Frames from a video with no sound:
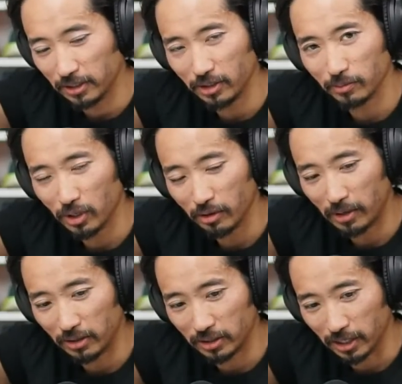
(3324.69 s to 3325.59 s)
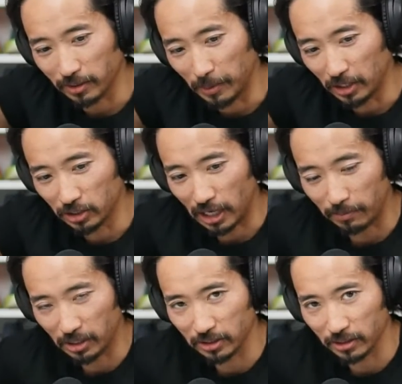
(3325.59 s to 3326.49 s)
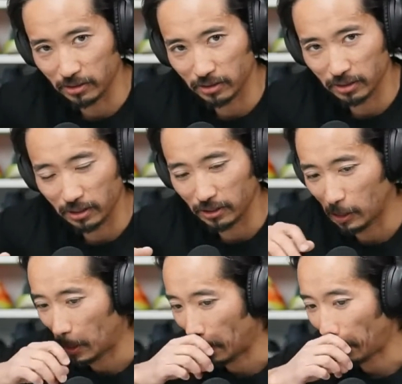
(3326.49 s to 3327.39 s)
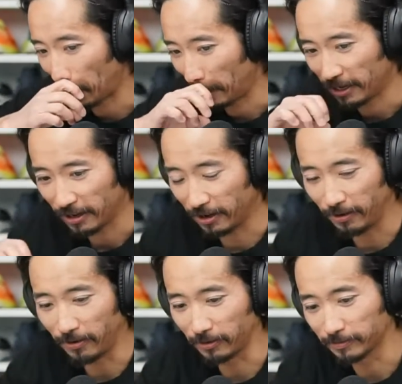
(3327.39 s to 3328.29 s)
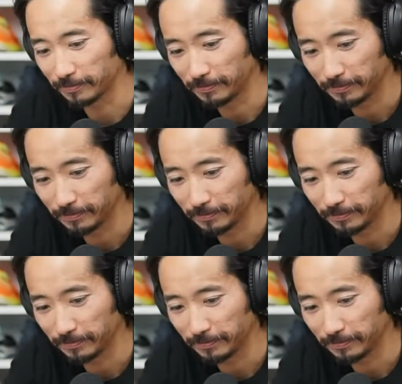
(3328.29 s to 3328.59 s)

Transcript: You know what I'm talking about? There's like a big shopping center in there. I don't know.